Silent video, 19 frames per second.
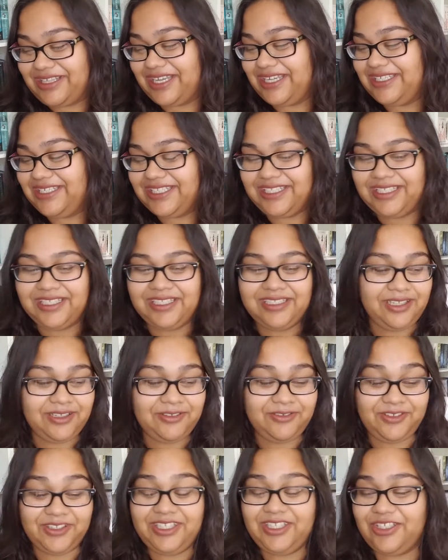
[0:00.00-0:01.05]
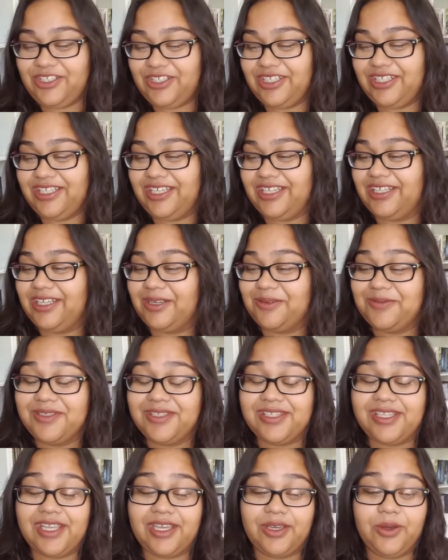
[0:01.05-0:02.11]
I didn't finish it and I
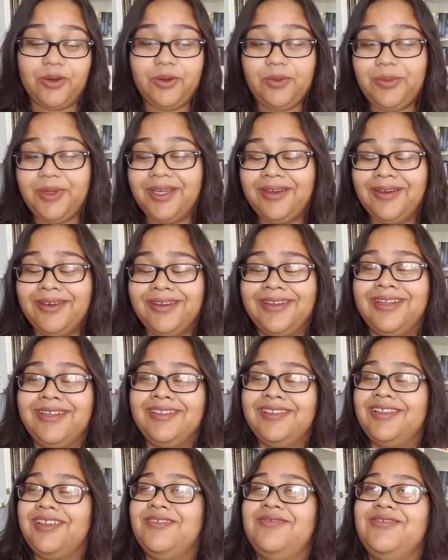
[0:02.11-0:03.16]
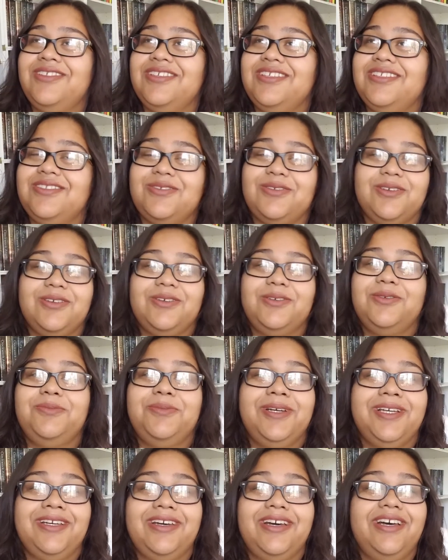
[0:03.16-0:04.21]
was like, oh my god, I love this, or oh
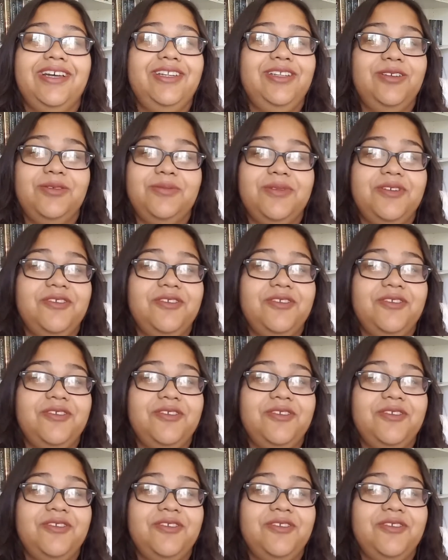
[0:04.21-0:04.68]
my god, you're my